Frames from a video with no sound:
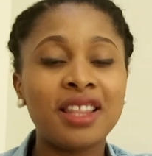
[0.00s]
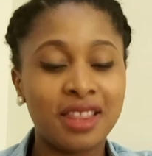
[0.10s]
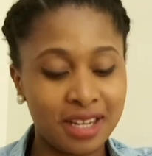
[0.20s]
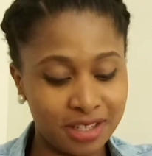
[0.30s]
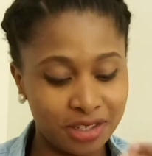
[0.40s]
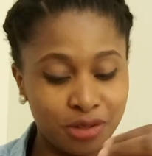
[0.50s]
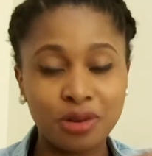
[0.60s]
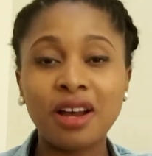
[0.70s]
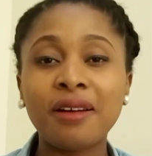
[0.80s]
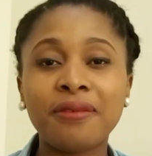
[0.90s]
that you
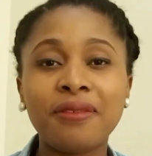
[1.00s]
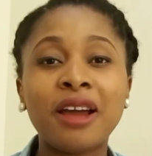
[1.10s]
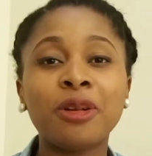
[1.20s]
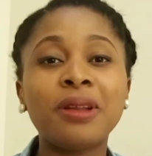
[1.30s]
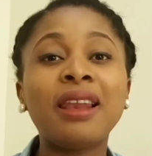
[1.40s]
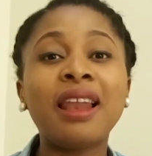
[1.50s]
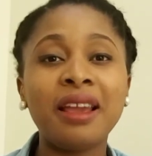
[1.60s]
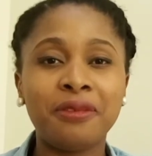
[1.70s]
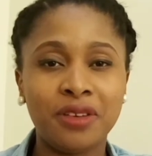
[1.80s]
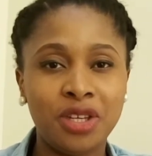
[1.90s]
have another
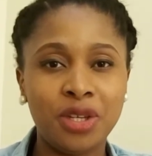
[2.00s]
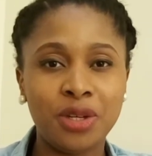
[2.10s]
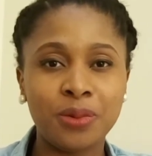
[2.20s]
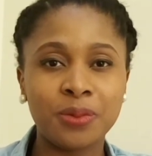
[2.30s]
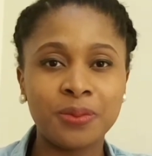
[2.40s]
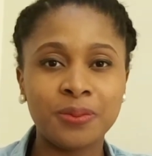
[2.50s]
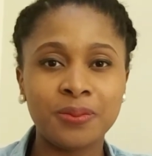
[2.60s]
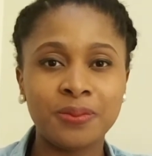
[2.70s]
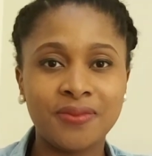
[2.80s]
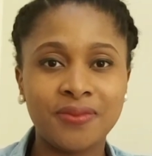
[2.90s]
life in you.
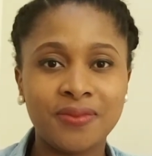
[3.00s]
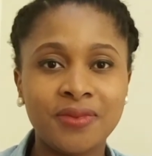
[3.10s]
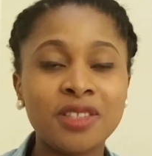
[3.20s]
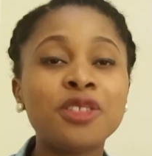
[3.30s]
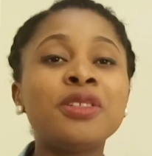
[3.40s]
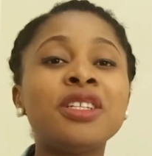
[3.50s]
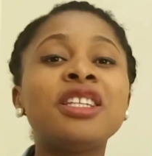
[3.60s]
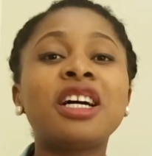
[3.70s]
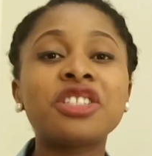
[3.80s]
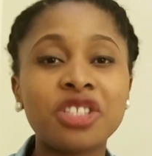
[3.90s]
You need
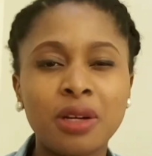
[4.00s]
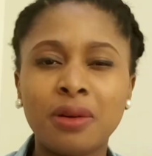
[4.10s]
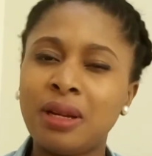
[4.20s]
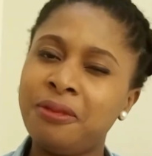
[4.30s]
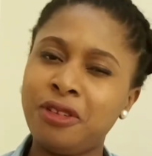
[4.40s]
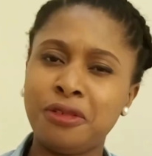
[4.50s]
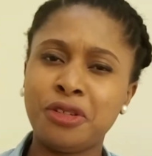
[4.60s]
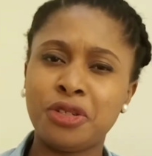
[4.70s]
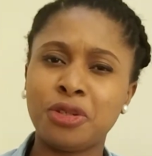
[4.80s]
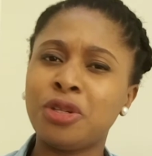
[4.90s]
that child. I'm very
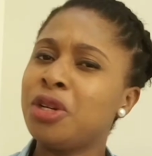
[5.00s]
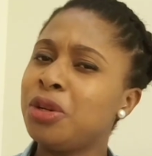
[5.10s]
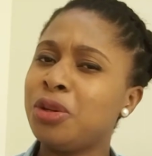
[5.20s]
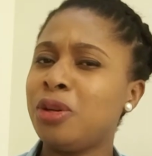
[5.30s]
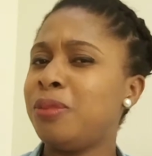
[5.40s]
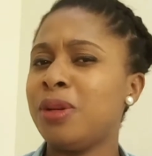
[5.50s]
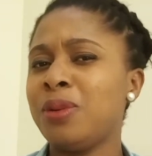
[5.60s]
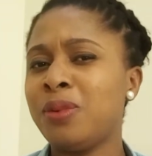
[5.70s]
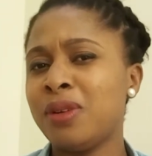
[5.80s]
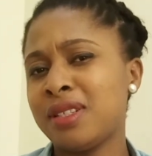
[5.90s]
sure nobody
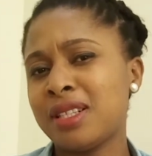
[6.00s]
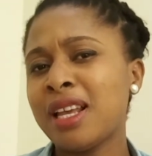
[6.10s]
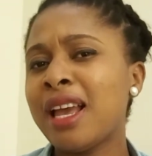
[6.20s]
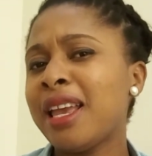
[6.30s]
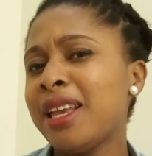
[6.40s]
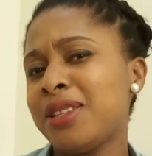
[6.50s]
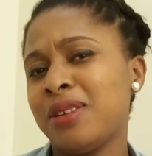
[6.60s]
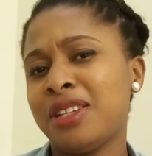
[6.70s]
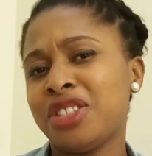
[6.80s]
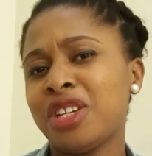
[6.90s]
wants his or
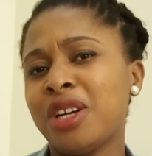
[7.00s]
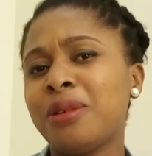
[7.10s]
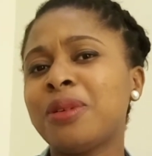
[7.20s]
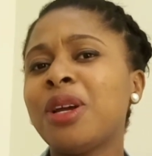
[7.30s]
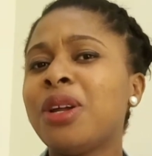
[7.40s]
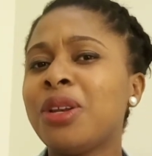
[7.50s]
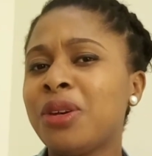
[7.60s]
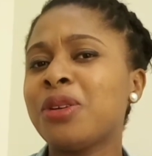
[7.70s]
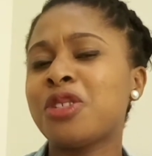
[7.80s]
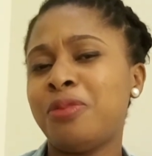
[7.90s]
her child
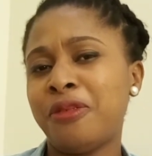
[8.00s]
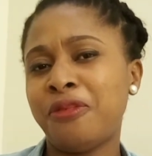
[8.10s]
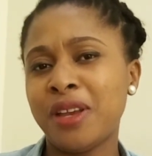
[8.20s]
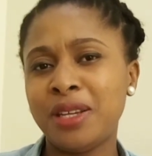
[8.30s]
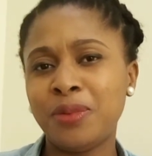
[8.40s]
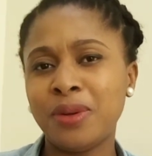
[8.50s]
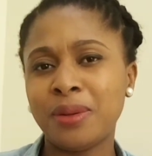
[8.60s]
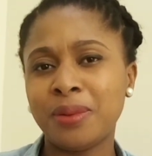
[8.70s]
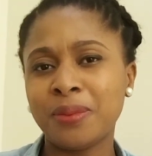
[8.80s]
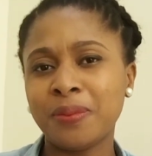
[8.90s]
not to be fed
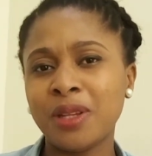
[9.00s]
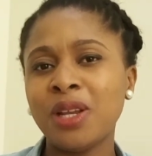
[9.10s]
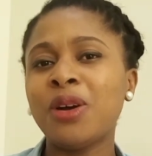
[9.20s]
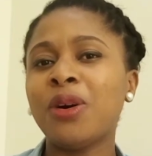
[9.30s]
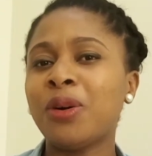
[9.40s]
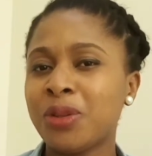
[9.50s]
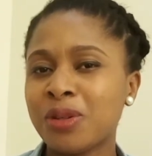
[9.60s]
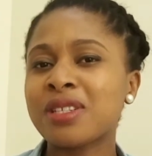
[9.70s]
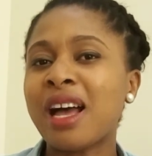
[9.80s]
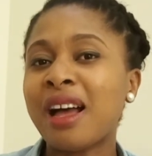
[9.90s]
well or
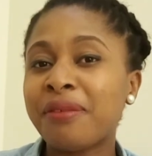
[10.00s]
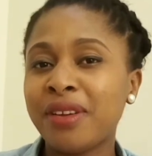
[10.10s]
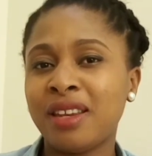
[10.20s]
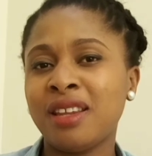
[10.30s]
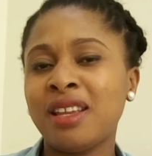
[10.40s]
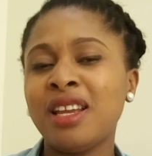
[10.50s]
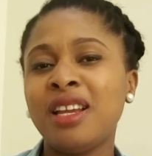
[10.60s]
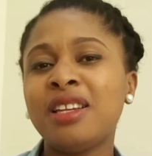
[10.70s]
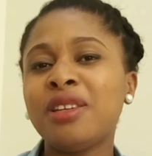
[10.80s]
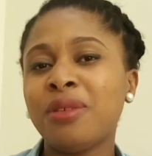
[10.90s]
not having
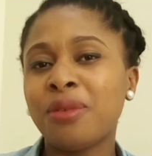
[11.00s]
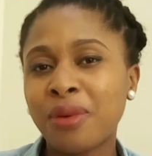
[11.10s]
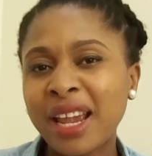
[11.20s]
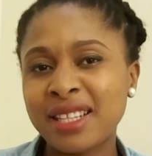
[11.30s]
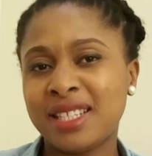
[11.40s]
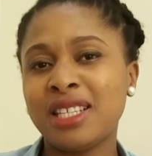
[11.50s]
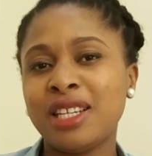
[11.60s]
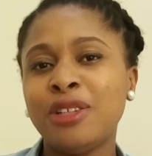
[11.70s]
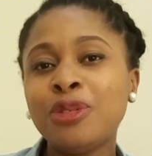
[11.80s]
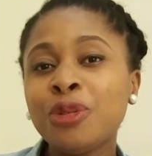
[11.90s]
the right
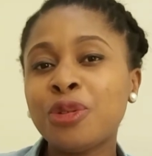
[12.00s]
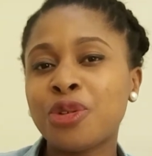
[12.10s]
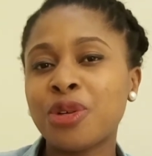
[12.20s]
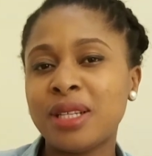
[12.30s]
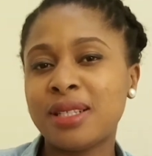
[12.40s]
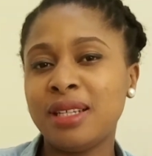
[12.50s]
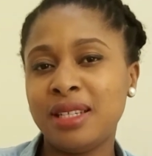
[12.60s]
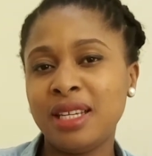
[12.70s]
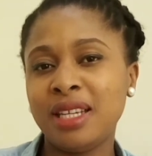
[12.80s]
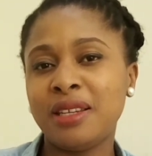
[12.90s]
nutrients they
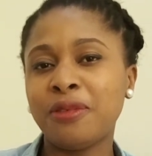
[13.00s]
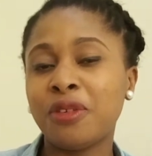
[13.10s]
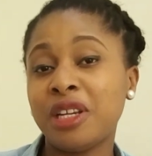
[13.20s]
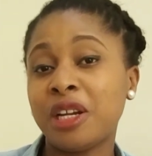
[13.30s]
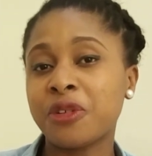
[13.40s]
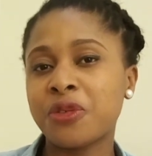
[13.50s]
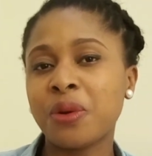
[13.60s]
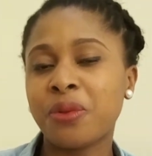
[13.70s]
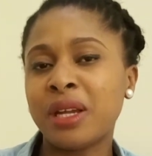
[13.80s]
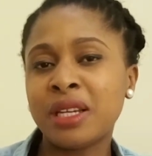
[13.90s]
need for their
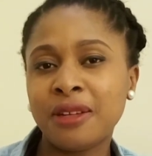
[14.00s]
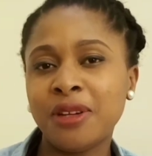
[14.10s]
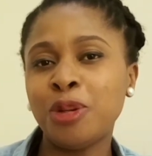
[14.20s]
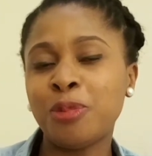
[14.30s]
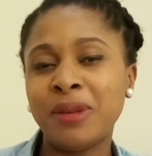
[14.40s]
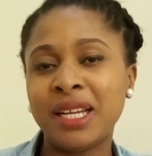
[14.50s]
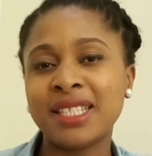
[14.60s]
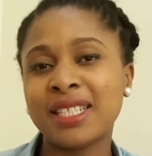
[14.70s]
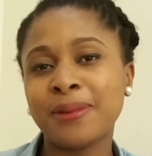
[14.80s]
growth and development.